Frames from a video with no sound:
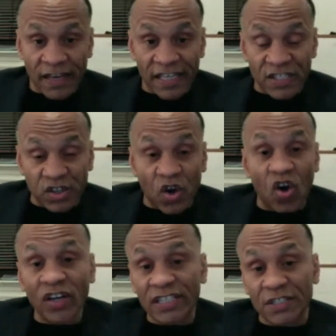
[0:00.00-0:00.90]
As
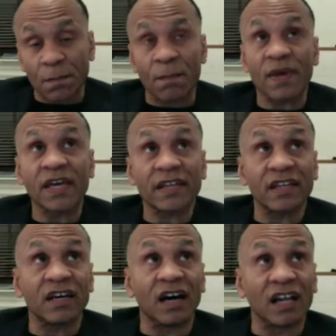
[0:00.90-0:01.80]
long as
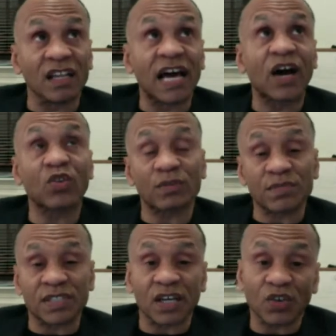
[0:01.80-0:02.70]
men allow
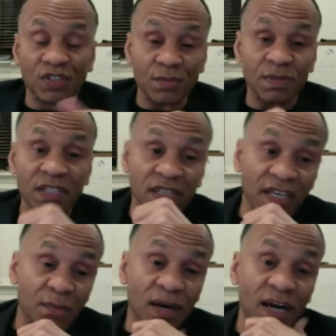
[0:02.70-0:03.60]
themselves to be
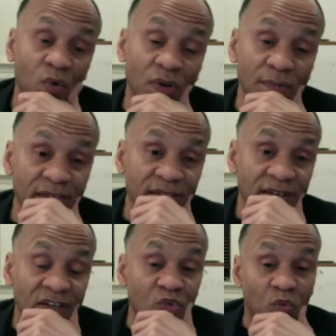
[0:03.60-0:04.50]
led by women,
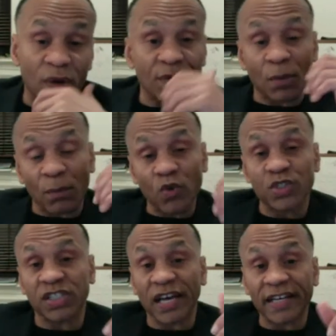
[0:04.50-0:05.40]
women are
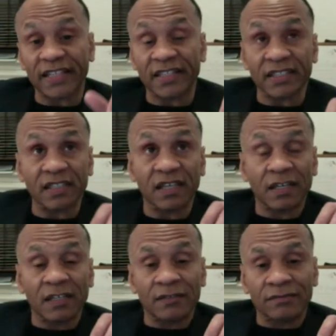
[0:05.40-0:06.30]
most likely
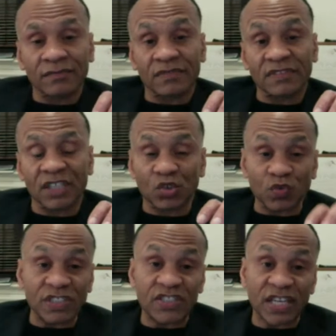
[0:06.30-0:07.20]
in a
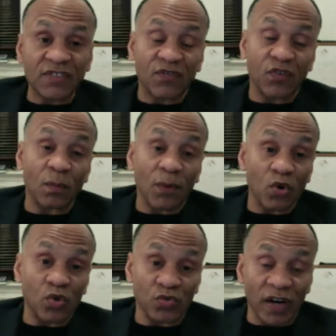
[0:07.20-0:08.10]
resentful
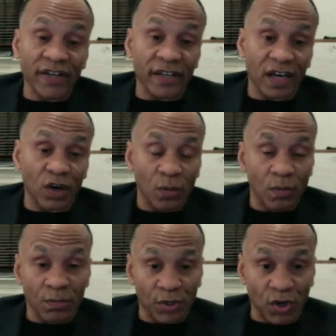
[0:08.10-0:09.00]
mode right now
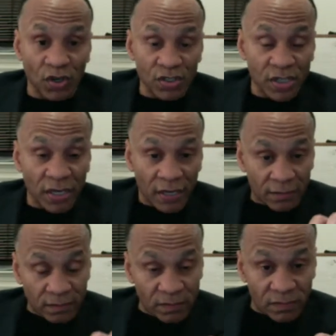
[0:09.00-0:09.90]
because
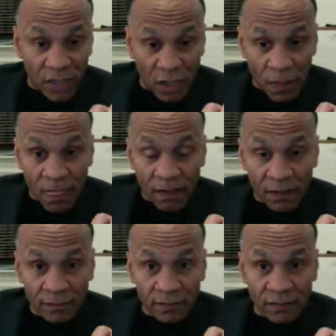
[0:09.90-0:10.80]

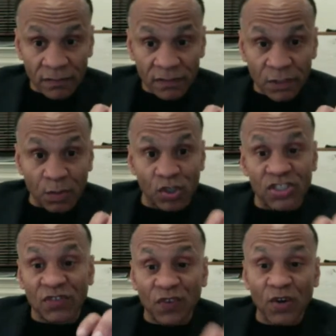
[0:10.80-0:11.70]

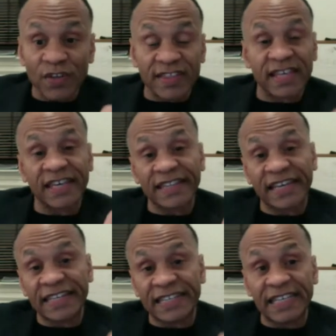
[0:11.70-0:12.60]
the very thing
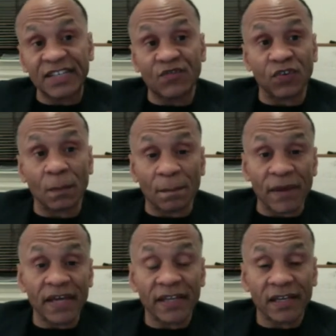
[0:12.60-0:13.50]
they need from
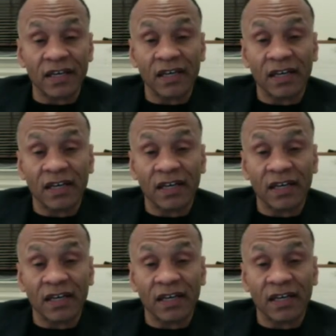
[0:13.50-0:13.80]
men,